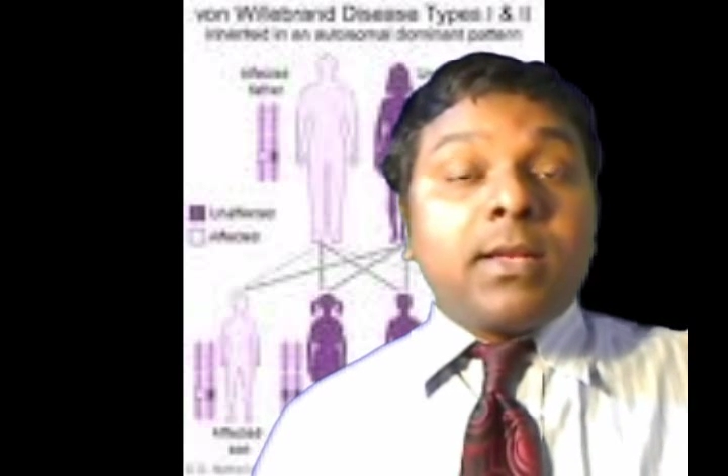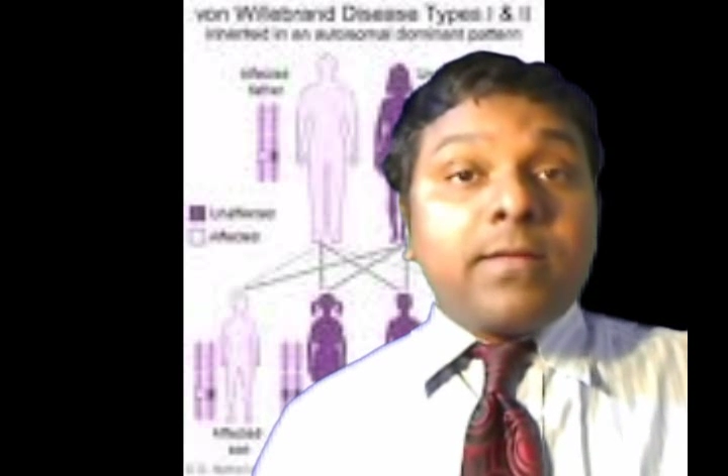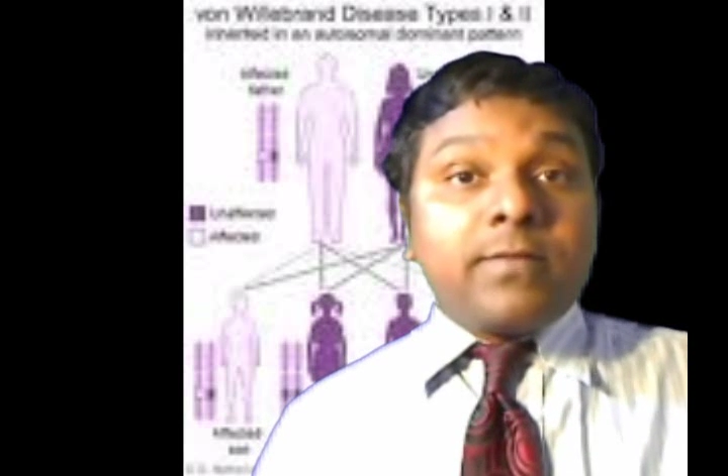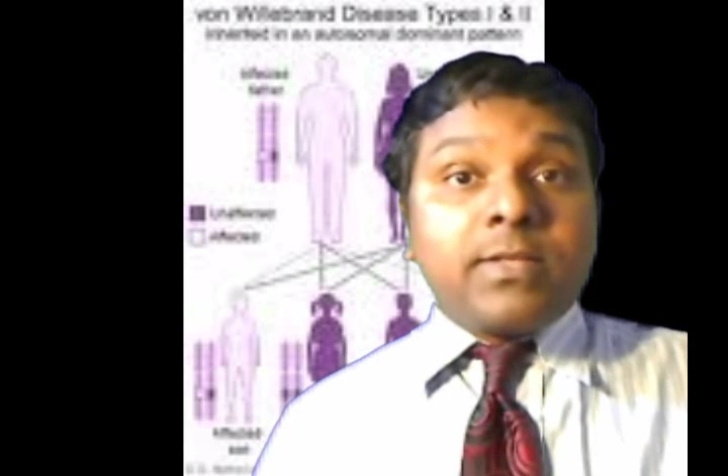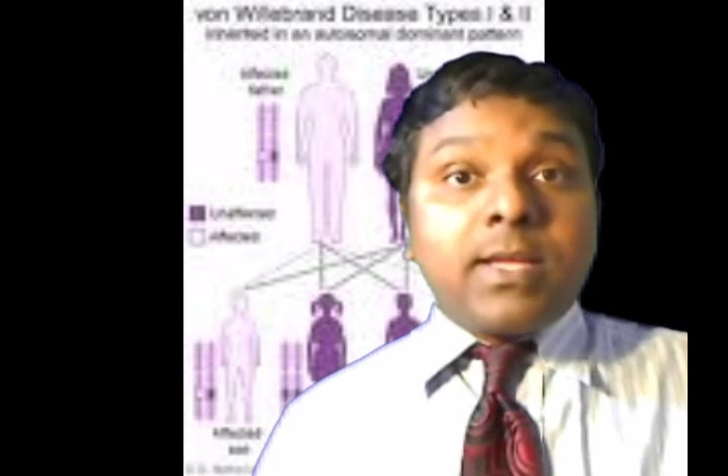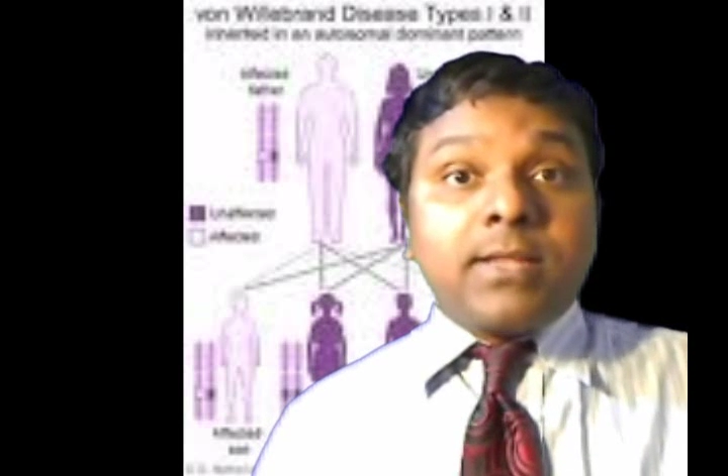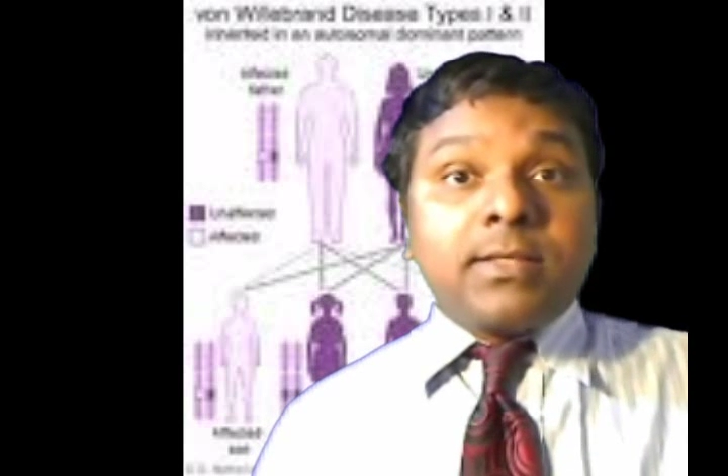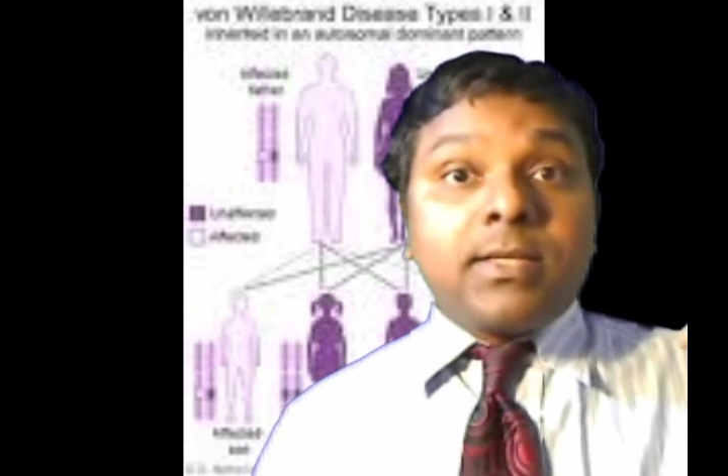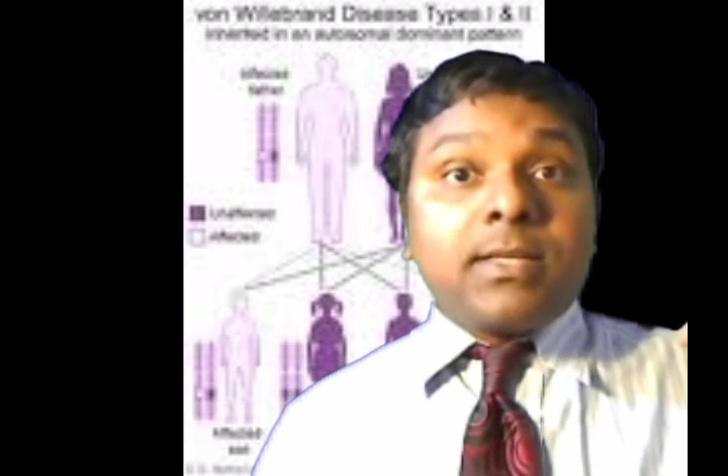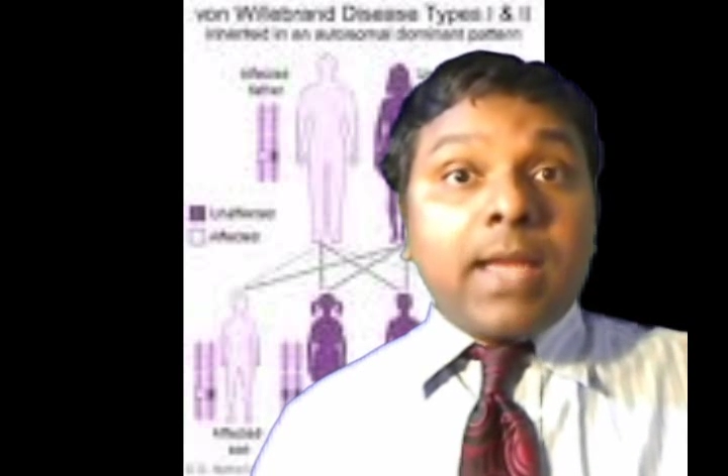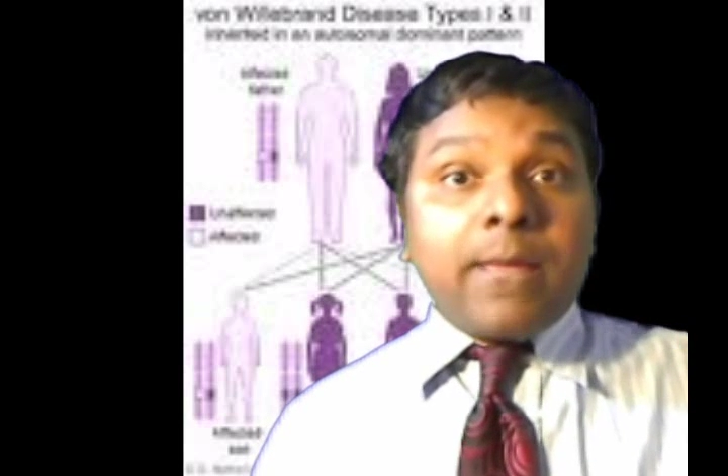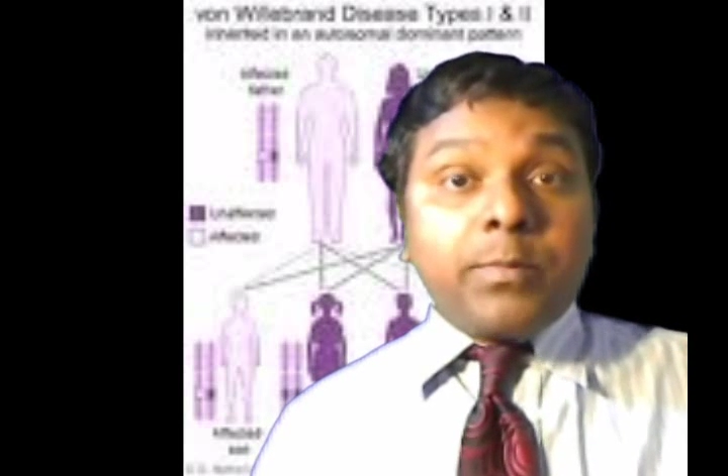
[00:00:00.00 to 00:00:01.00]
deficiency
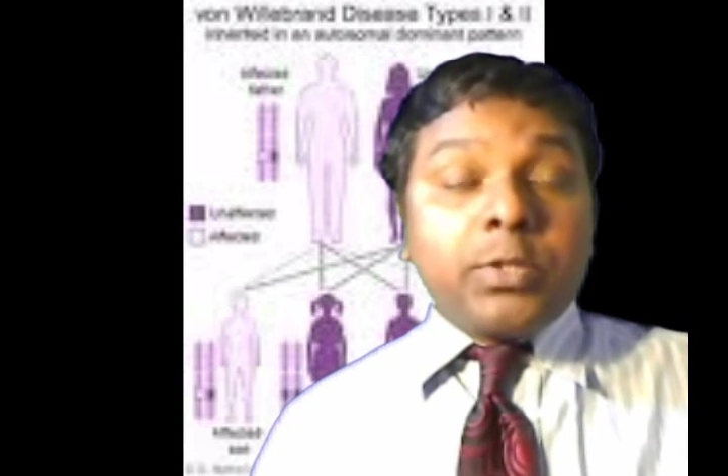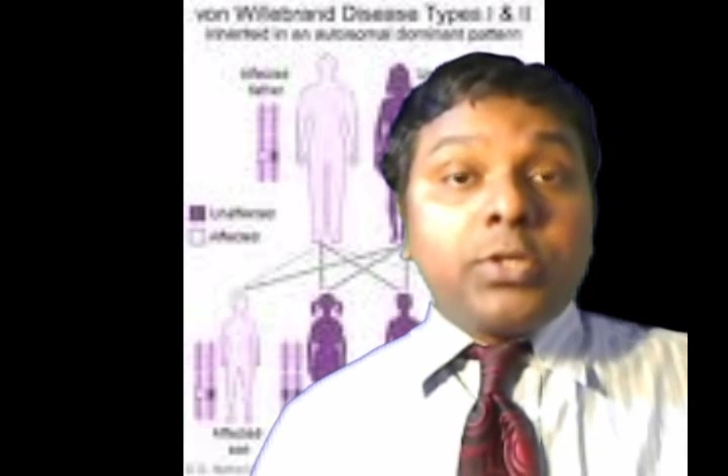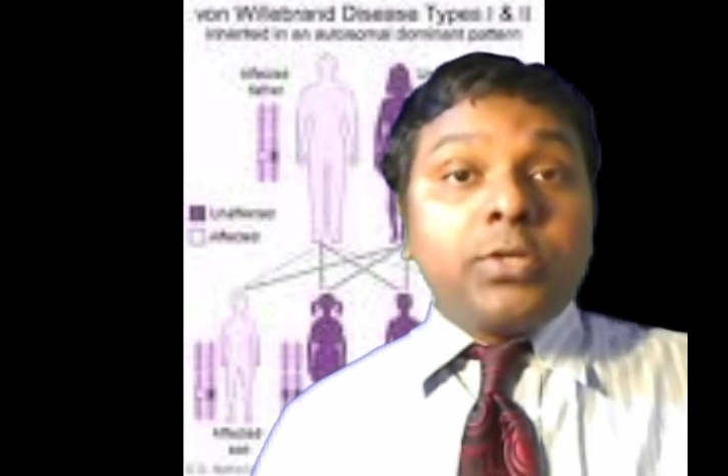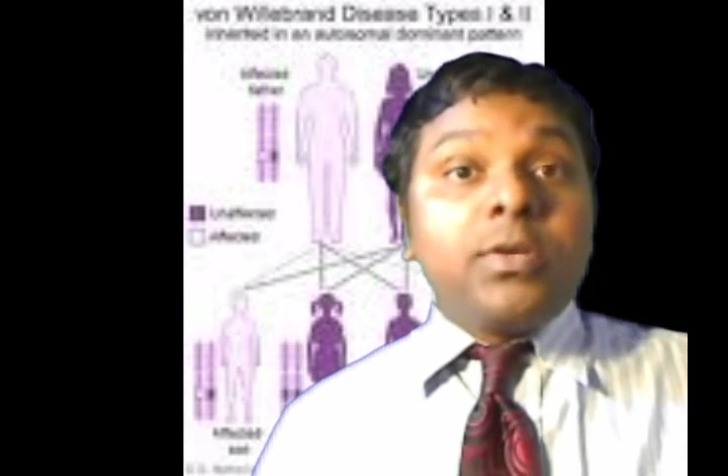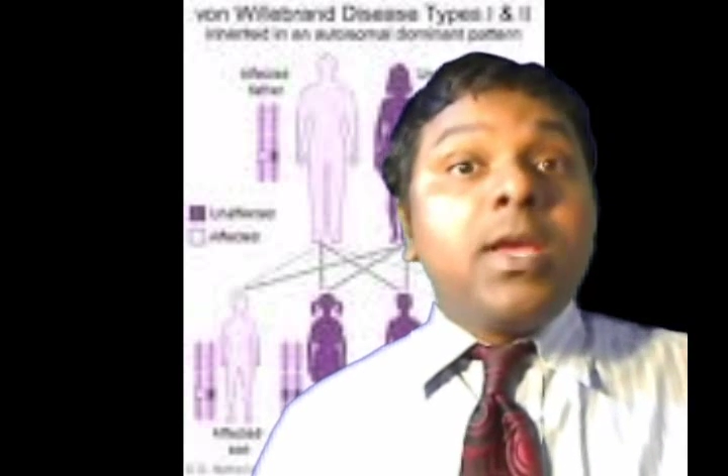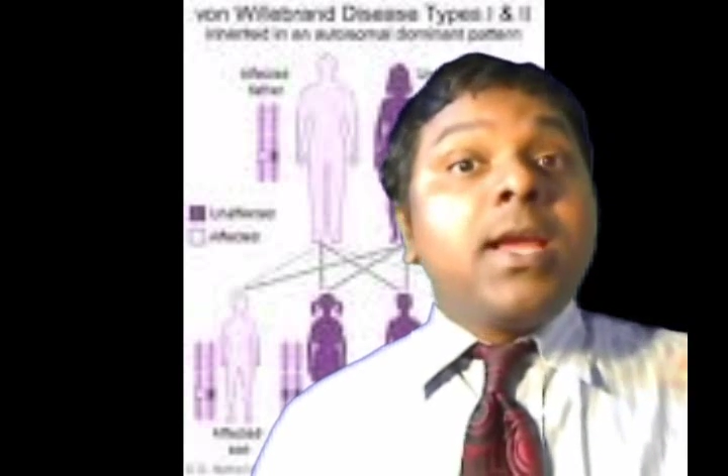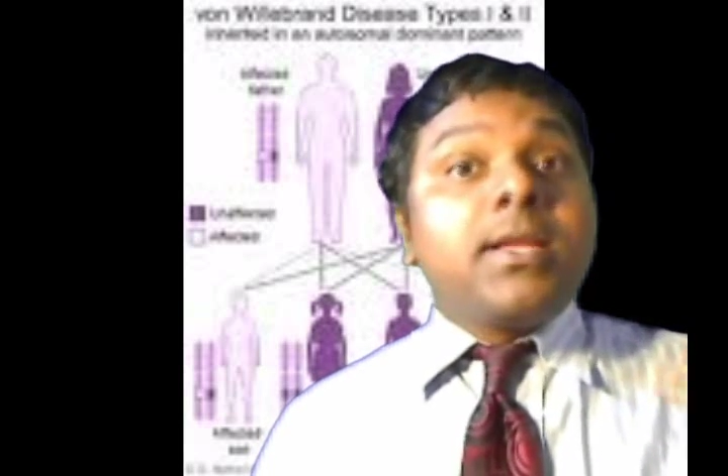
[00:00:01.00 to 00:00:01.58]
type 2,